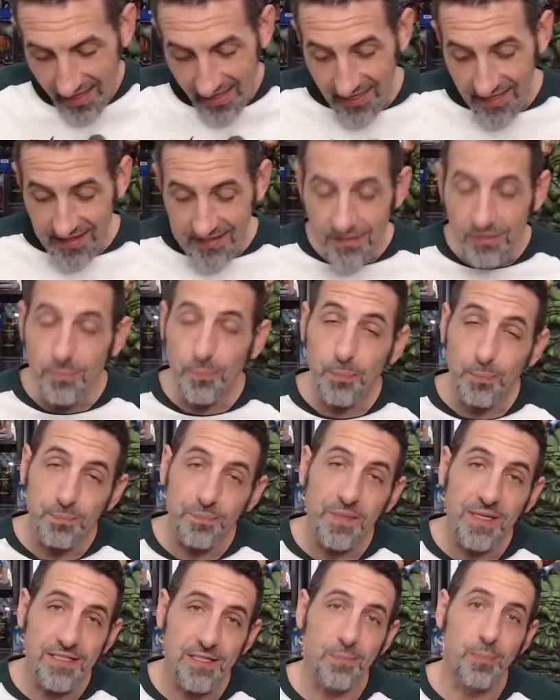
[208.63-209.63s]
These are
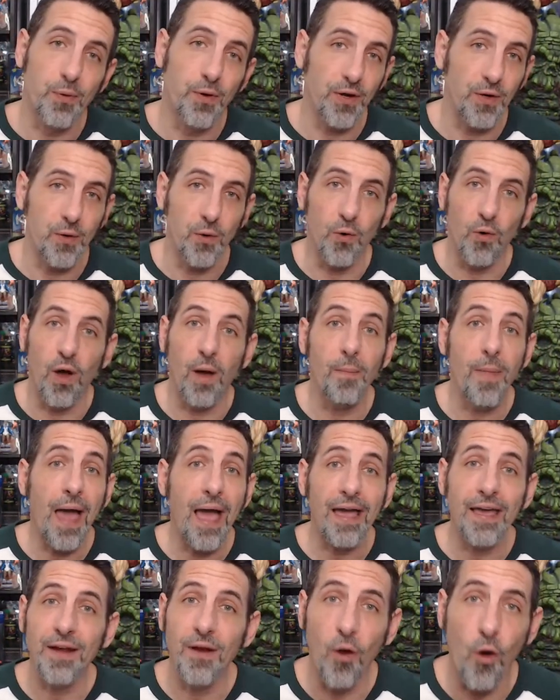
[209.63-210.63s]
pretty cool. I'm
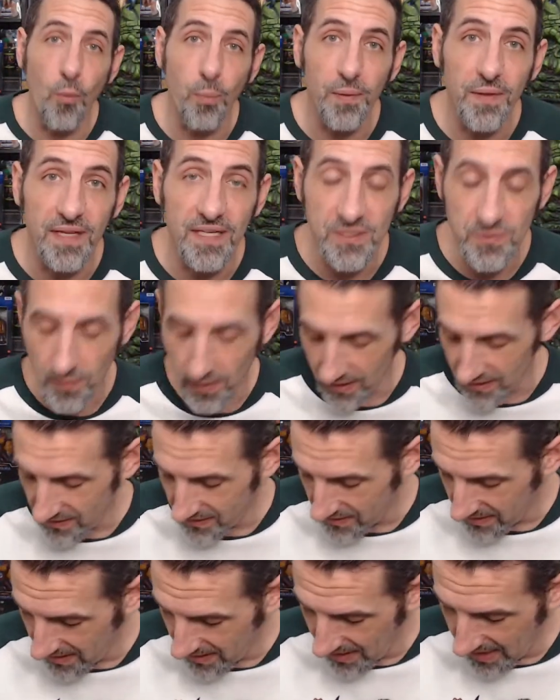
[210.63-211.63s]
not going to open these
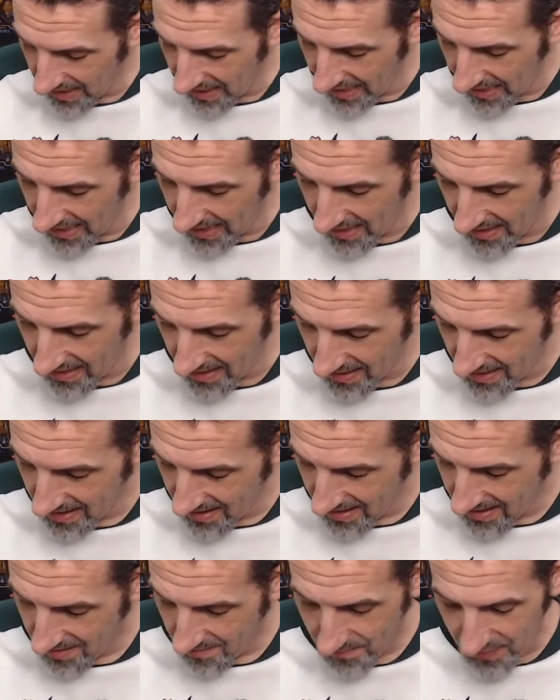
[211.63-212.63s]
ones, but
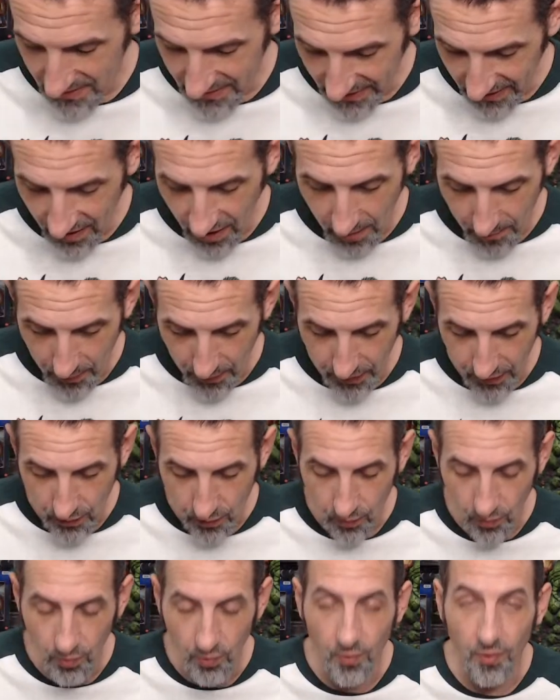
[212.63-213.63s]
they are pretty
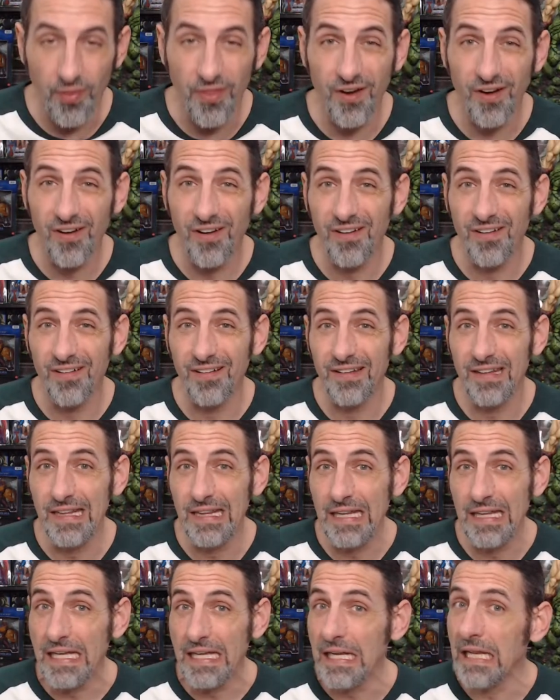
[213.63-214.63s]
cool. They're a
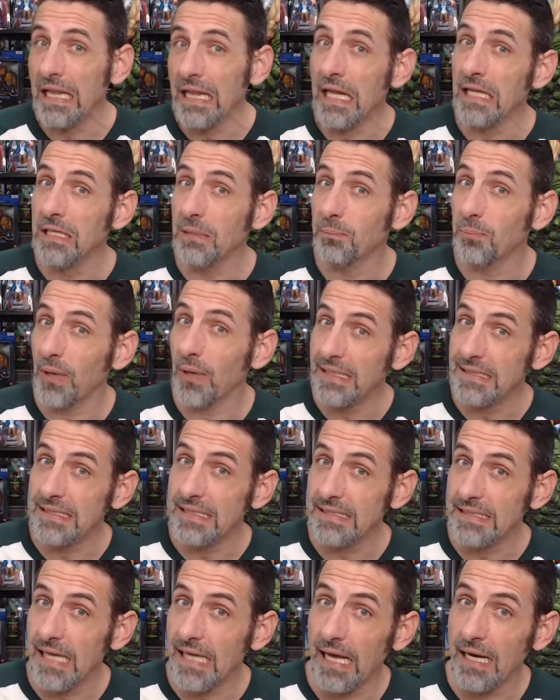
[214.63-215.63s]
little on the pricey
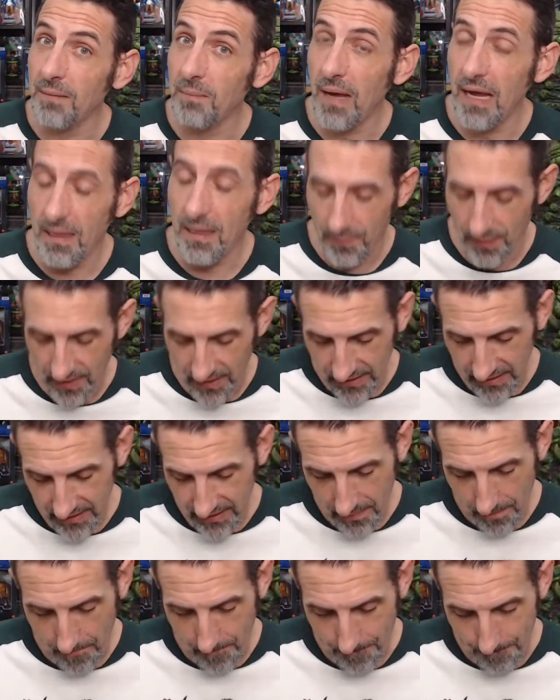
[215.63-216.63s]
side, in my
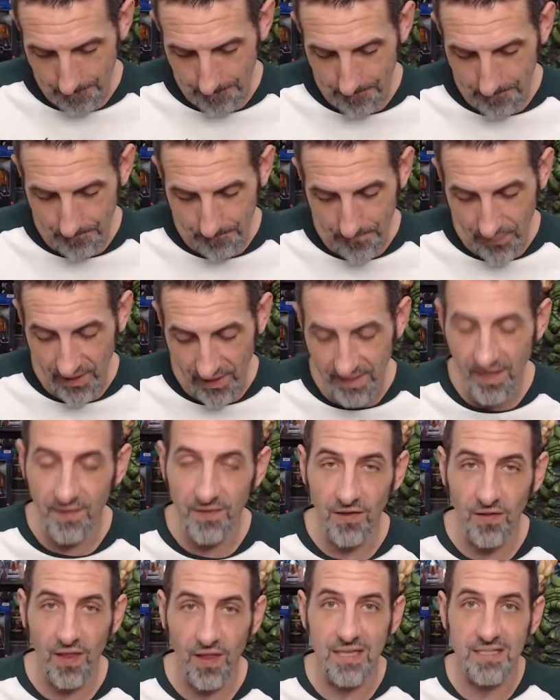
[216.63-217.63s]
opinion, but
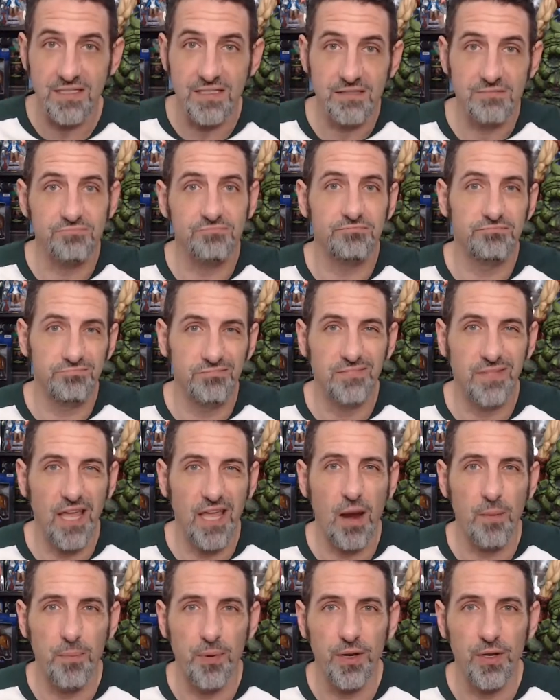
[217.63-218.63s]
nonetheless, they
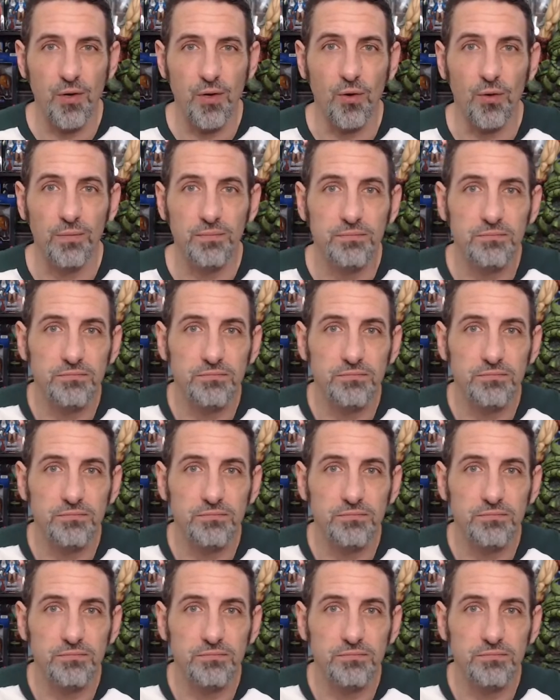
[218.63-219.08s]
are pretty cool.